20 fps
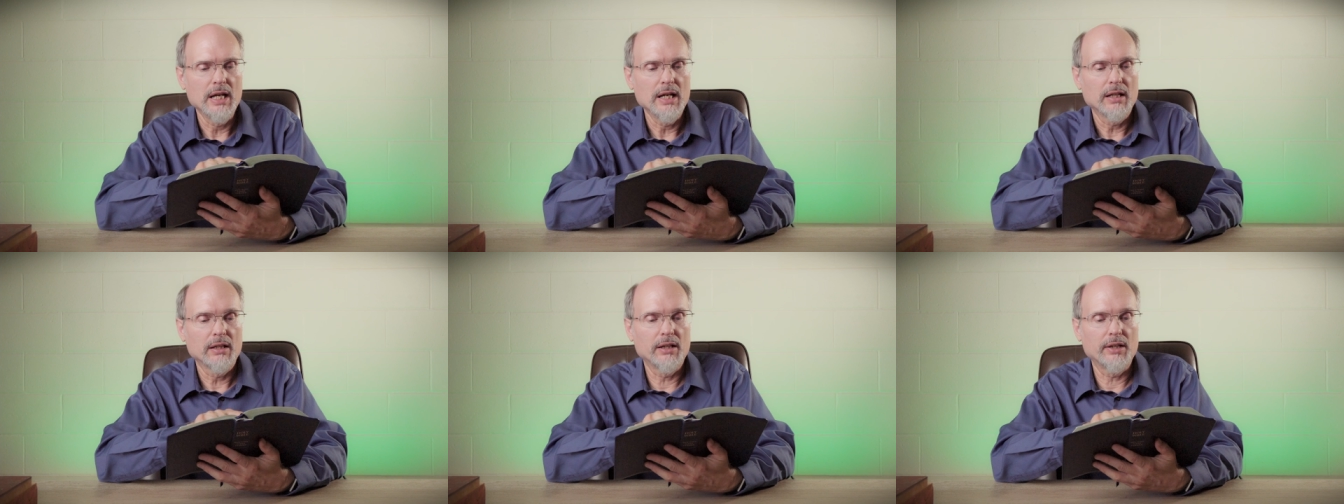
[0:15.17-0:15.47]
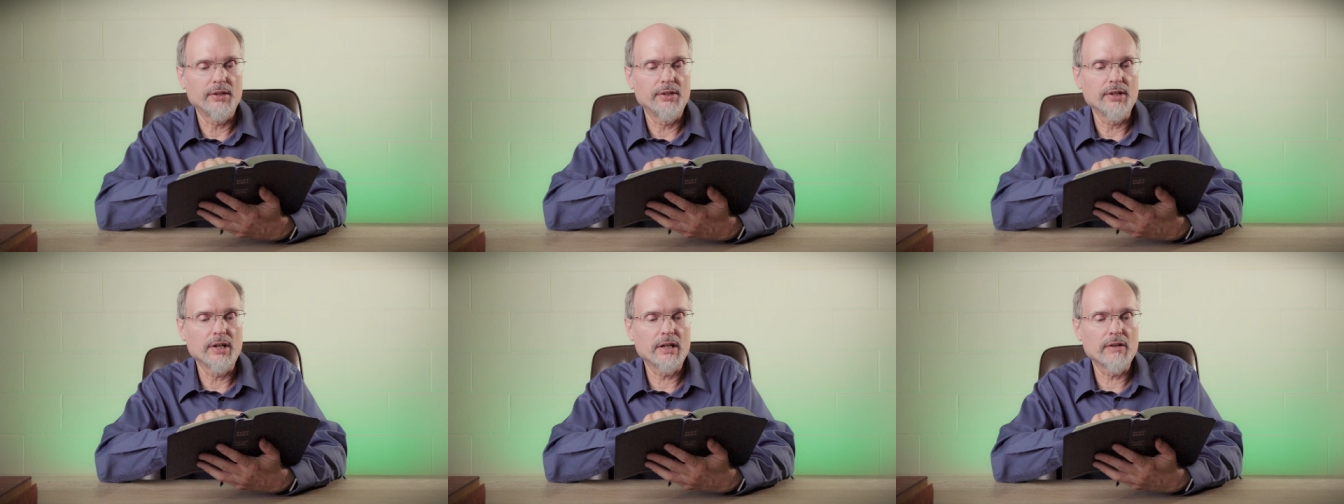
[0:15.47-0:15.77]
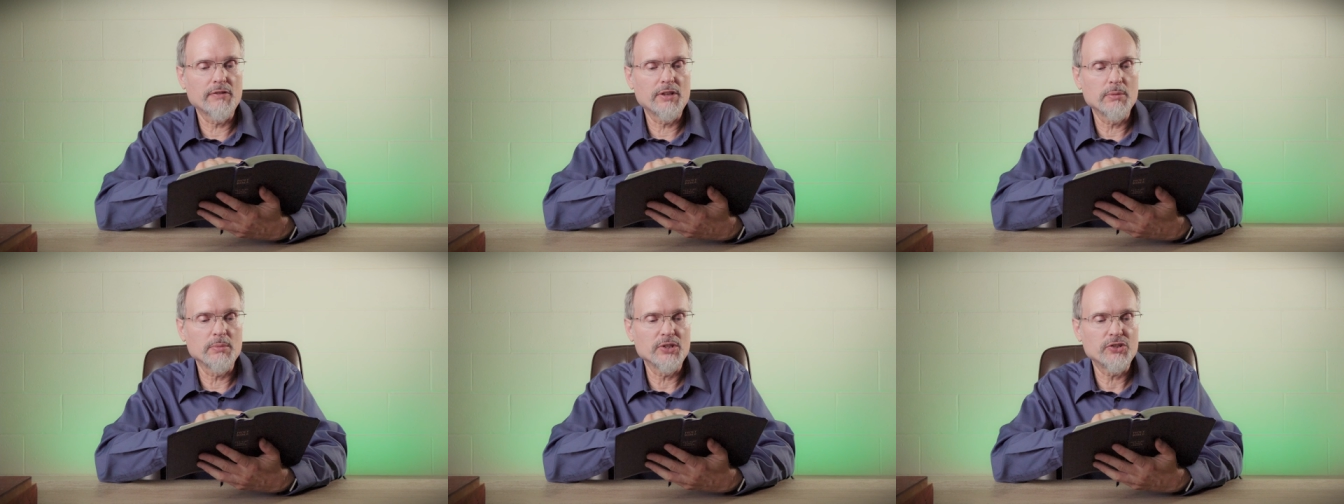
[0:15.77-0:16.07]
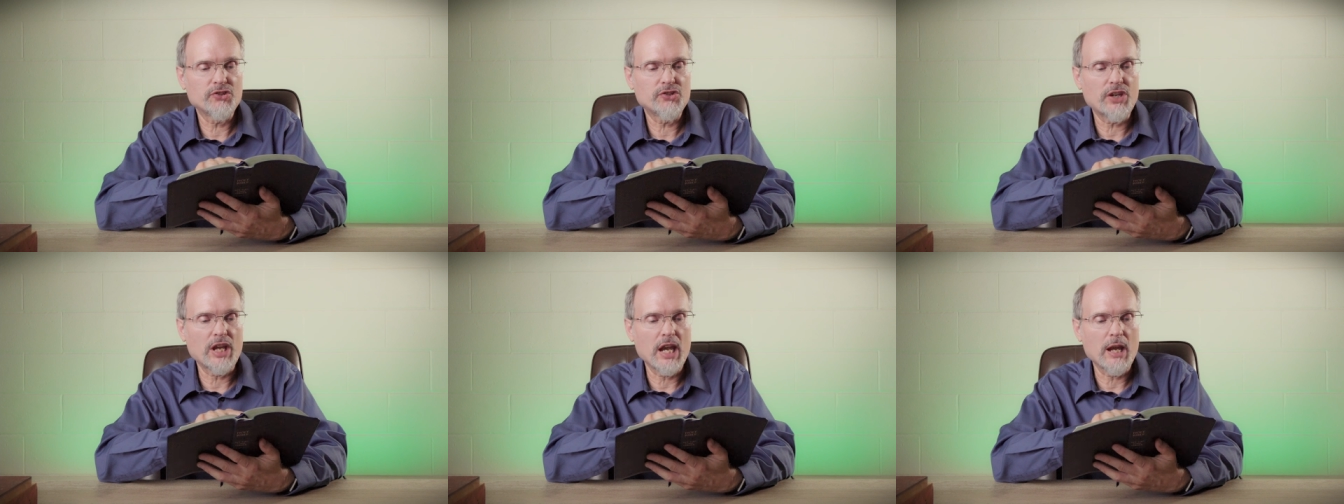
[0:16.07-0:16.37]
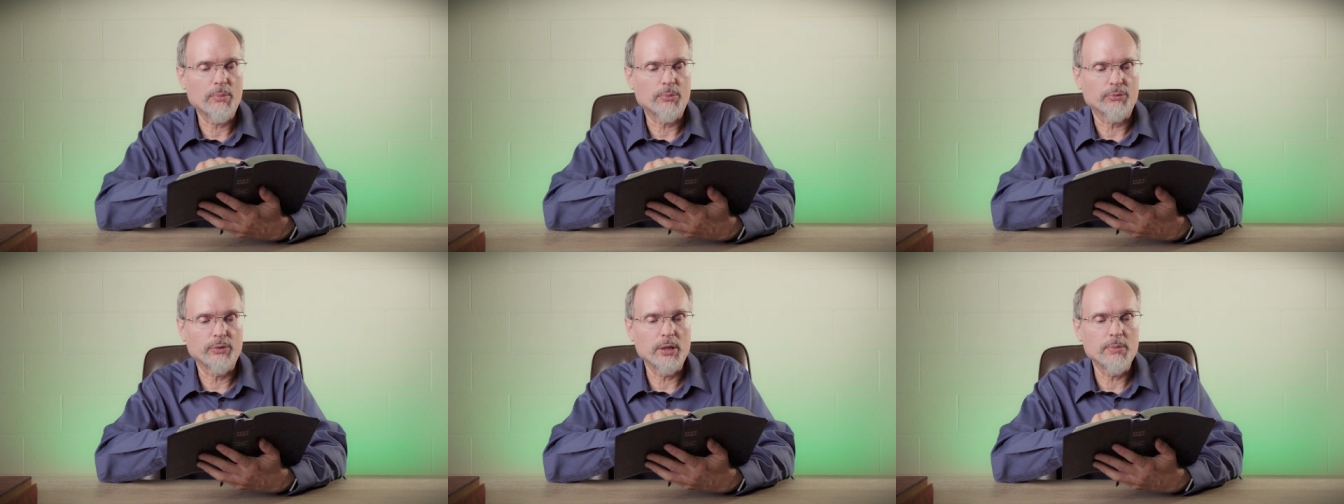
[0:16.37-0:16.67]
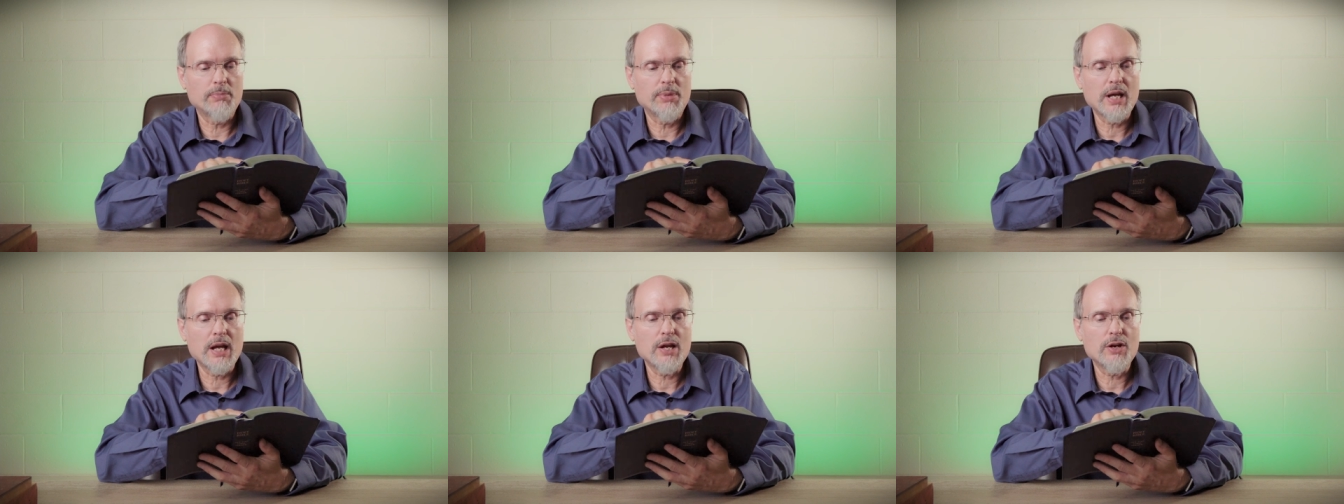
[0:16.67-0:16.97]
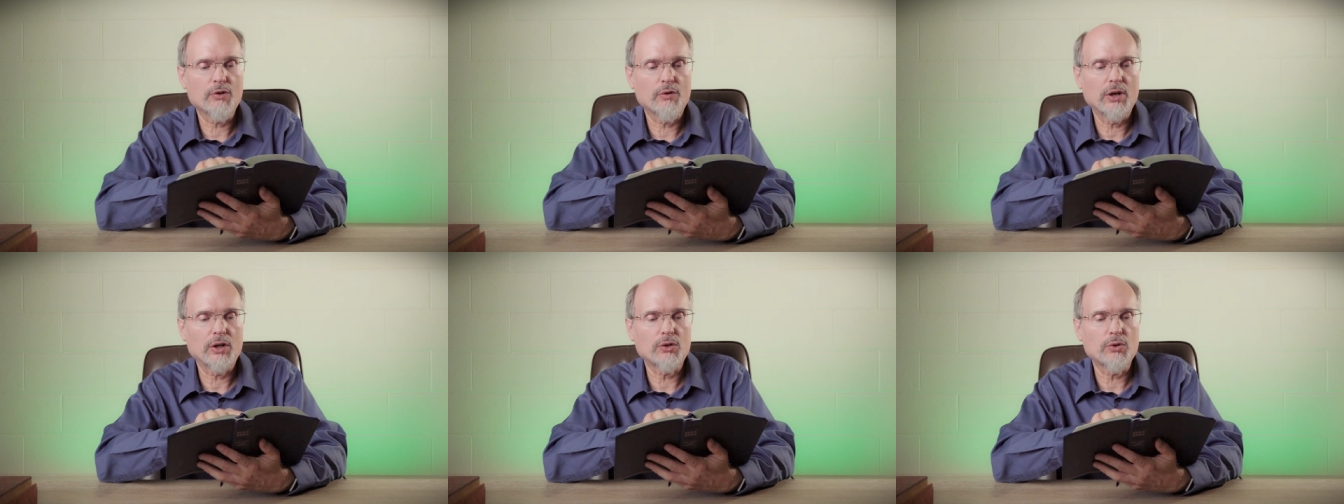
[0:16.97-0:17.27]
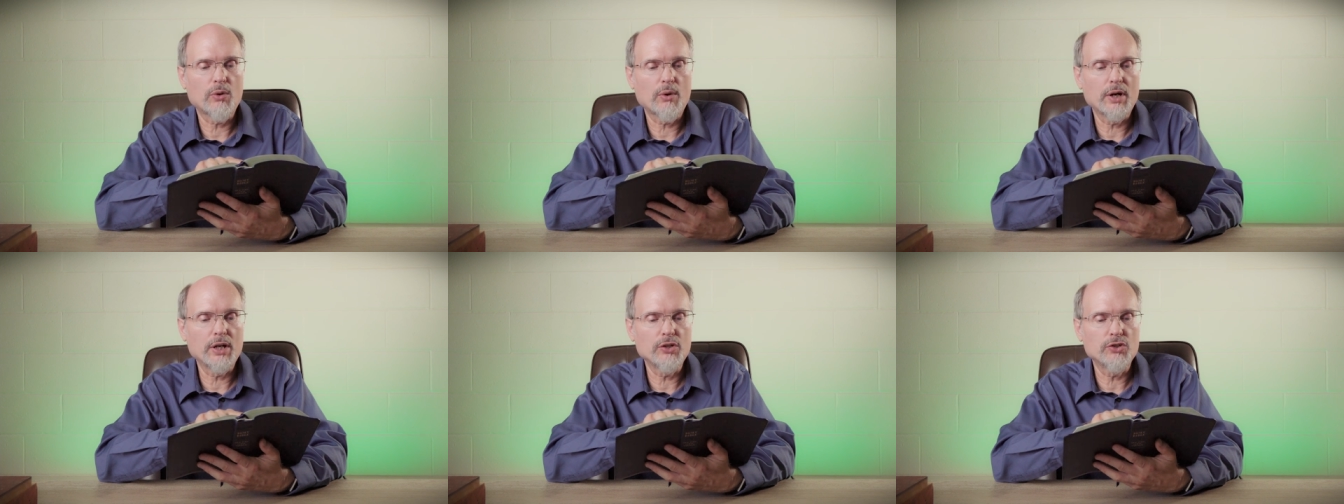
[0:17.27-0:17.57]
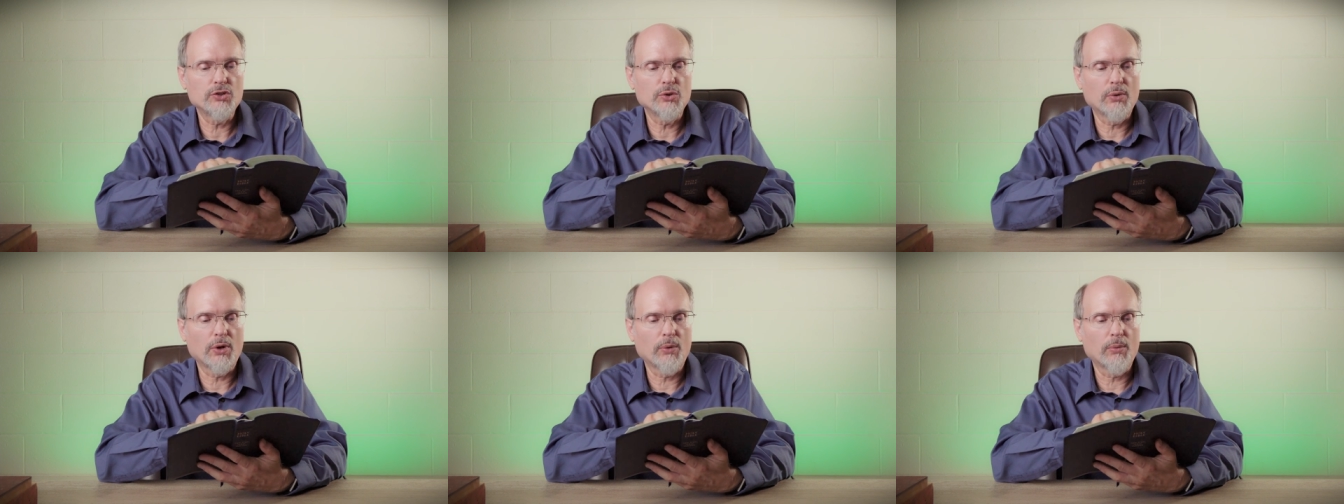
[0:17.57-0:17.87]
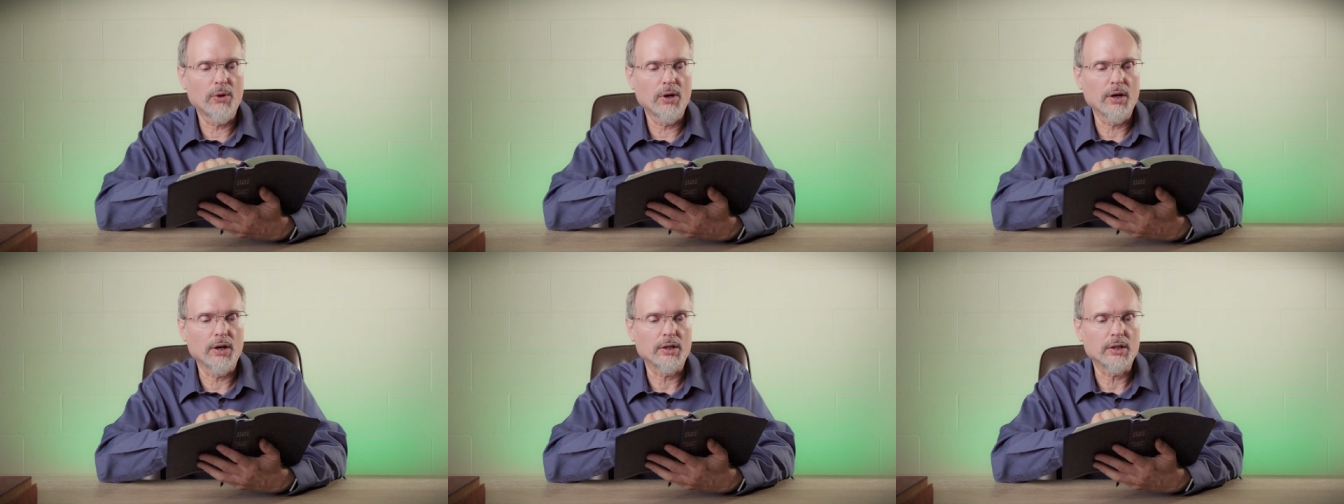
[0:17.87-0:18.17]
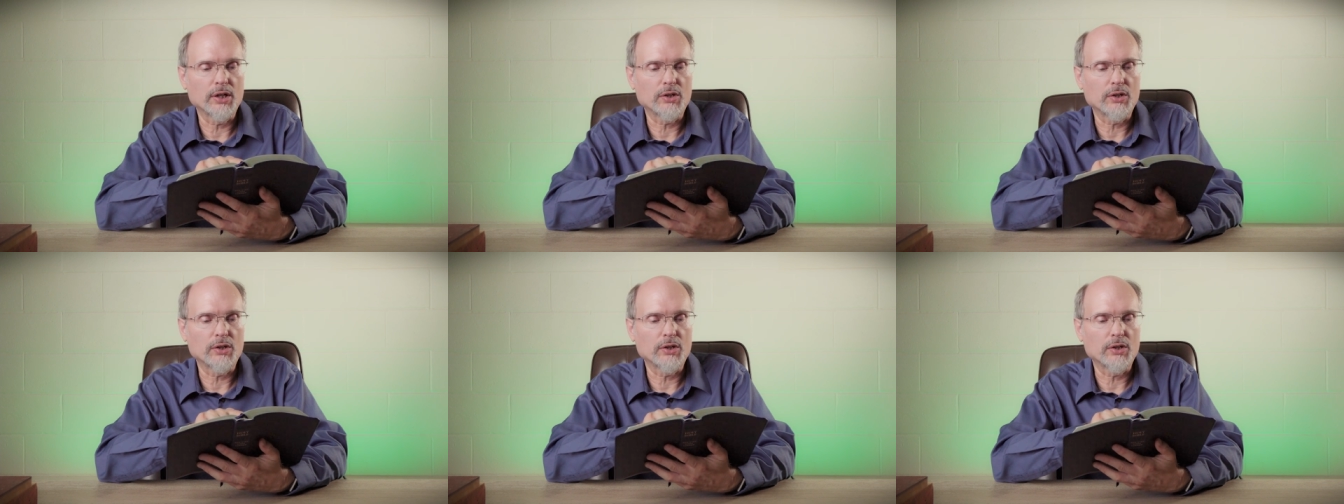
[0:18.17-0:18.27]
Let none of them escape. Repay her according to her work,